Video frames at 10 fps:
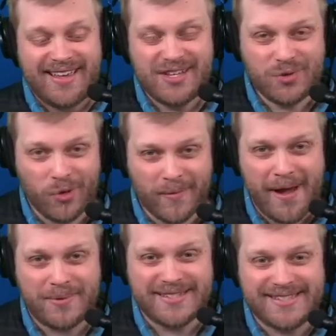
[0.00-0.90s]
His
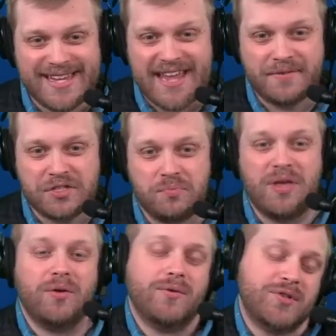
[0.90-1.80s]
quarterback was Davis
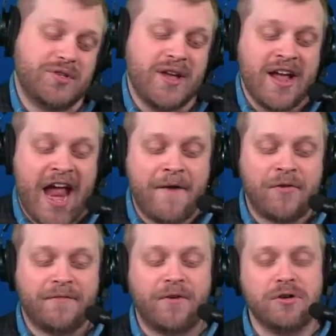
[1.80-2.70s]
Mills. And
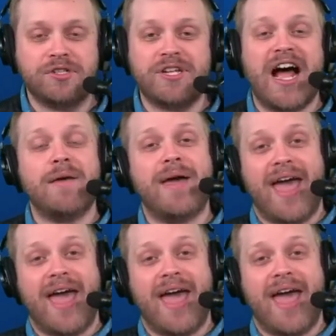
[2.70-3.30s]
for the first time